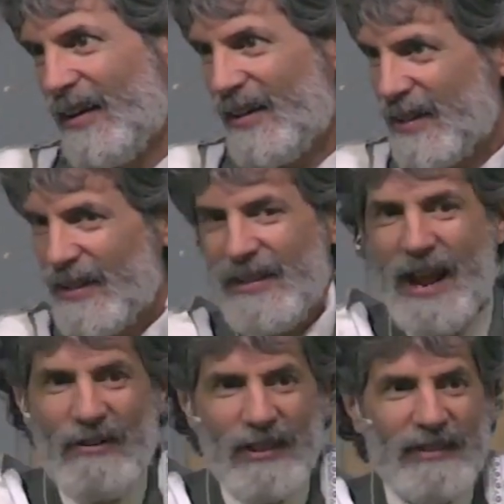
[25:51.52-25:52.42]
and he
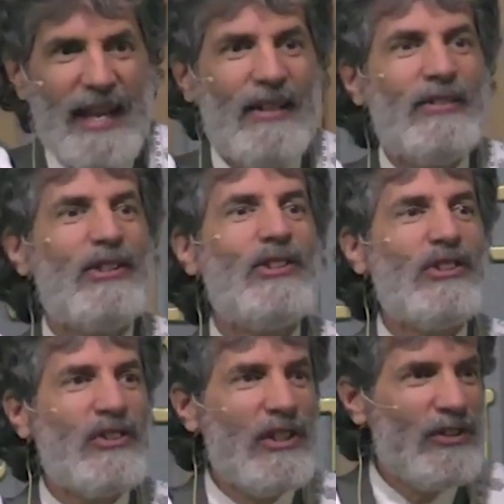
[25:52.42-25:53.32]
narrowed it down to
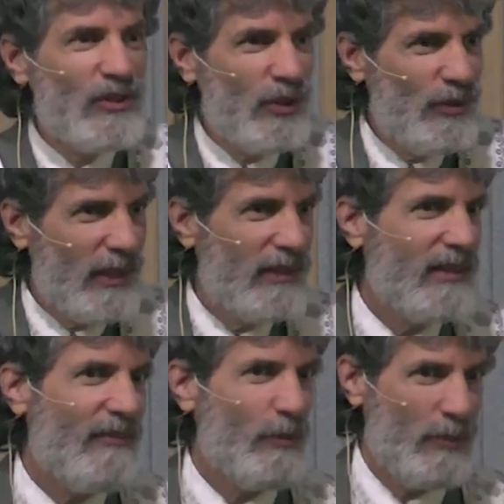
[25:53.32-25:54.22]
just these two that the
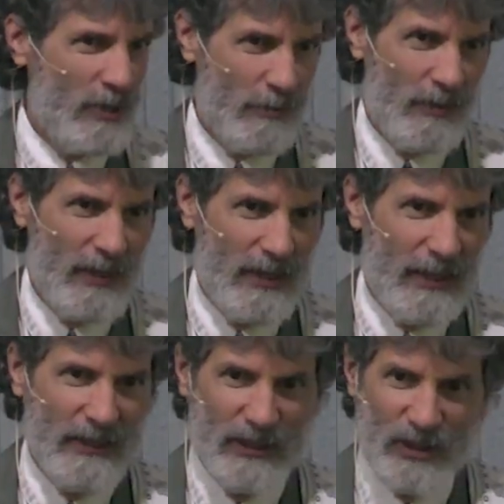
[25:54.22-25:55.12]
devil put him
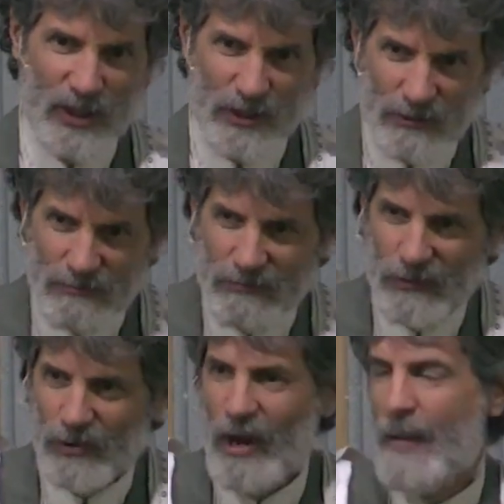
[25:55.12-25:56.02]
in this
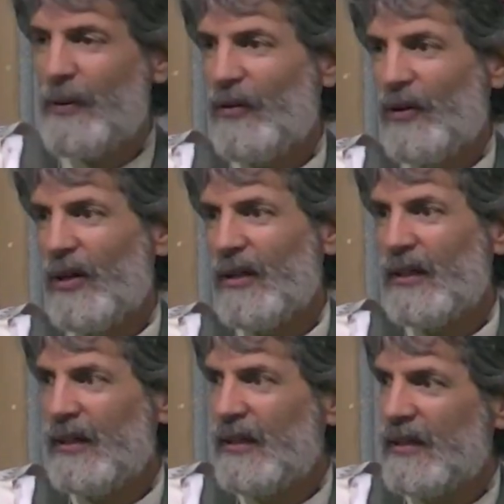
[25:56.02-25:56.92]
trap over.
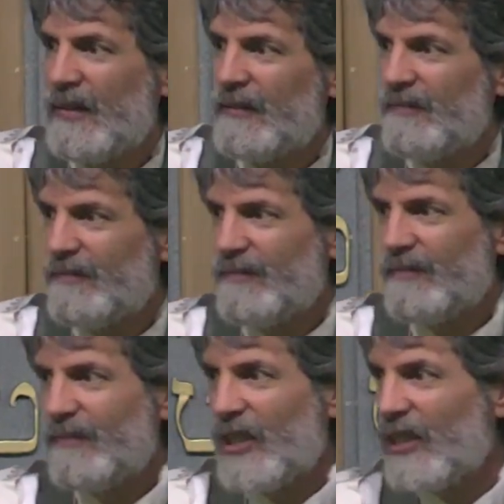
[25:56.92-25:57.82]

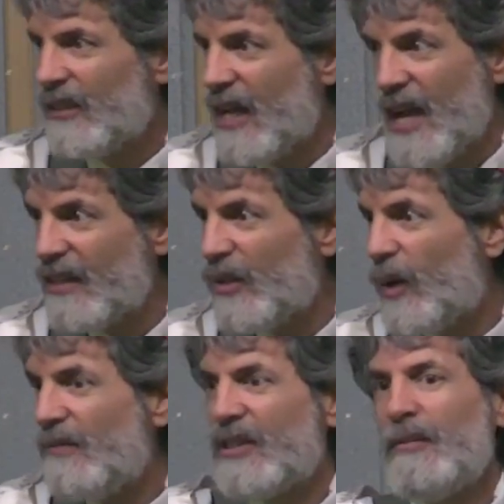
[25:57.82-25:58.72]
You're going to die and your
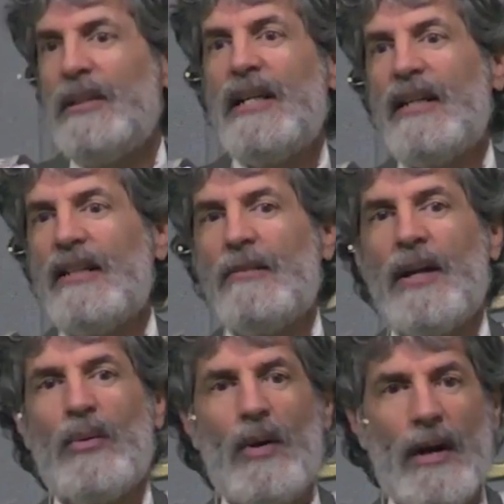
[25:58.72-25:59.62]
wife's going to be taken no
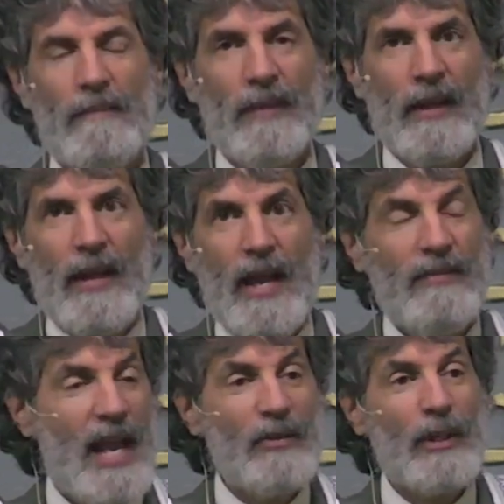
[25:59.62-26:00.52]
matter what. And
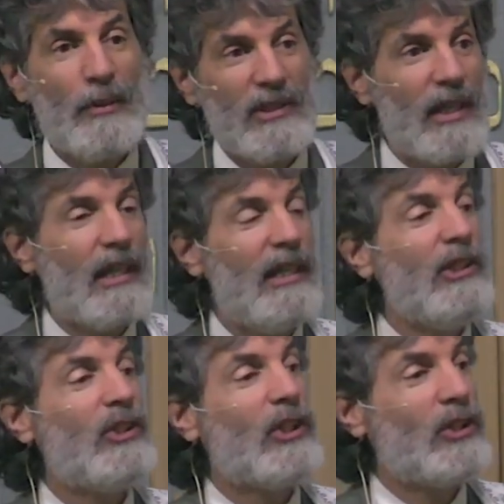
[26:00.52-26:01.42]
if that's what he was thinking,
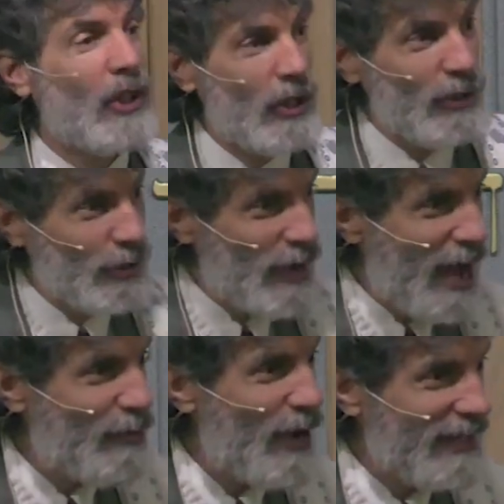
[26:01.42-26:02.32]
he should have turned
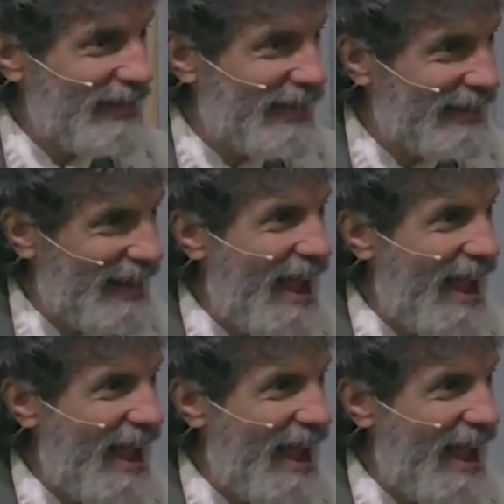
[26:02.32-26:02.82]
around right then and